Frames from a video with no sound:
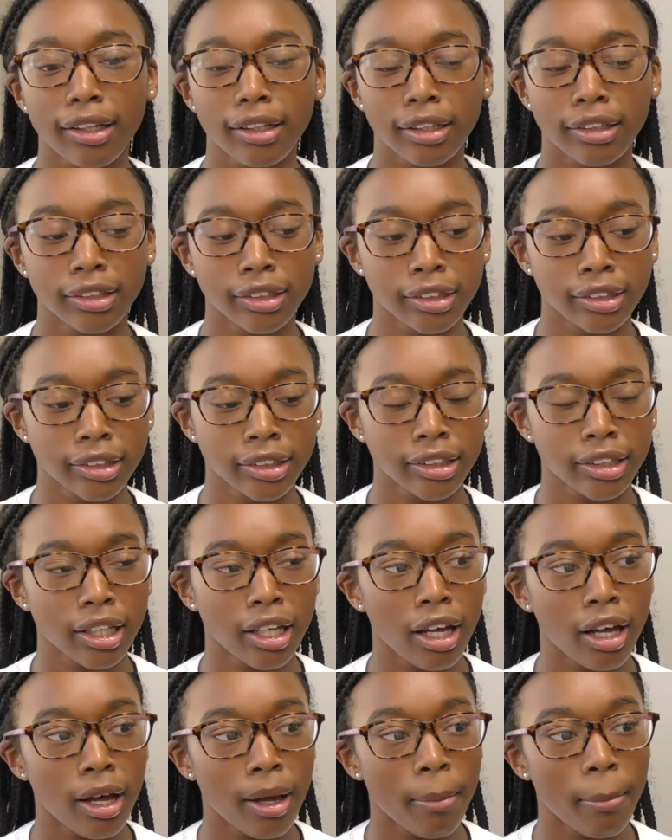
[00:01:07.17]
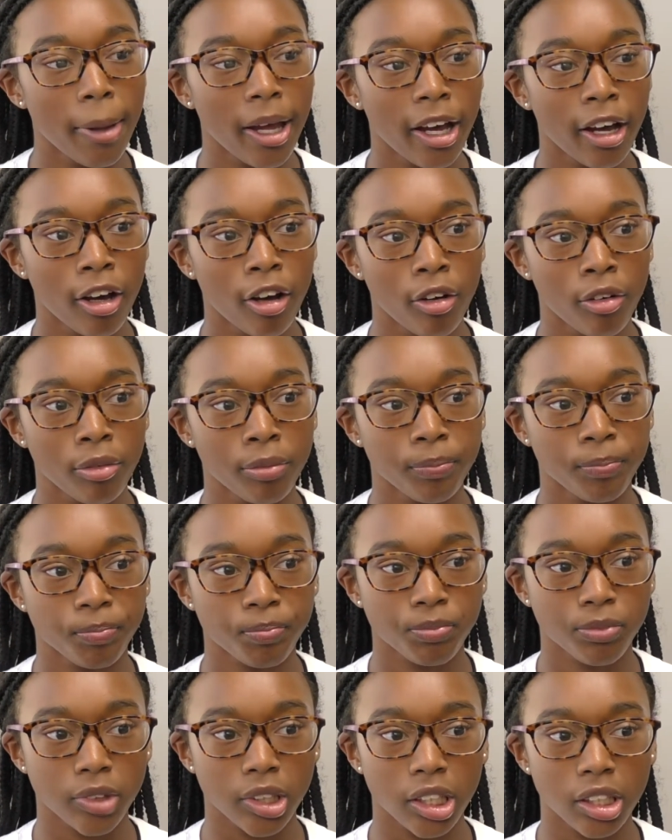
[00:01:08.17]
learned about
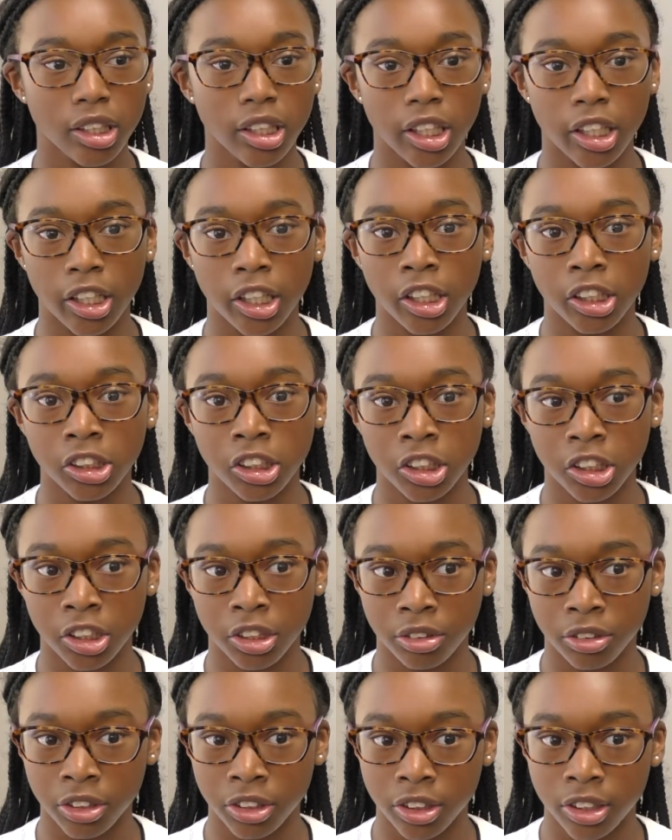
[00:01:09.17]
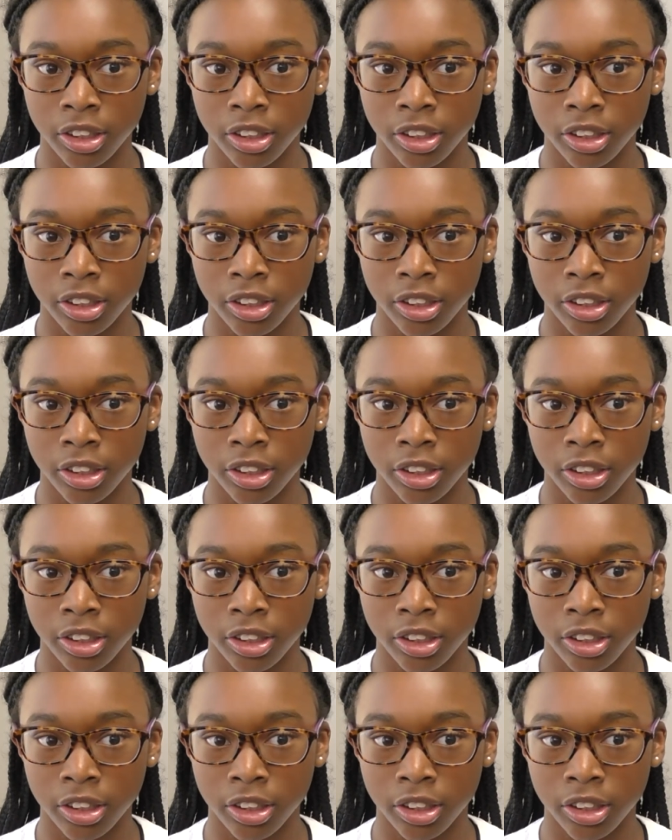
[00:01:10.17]
the engineering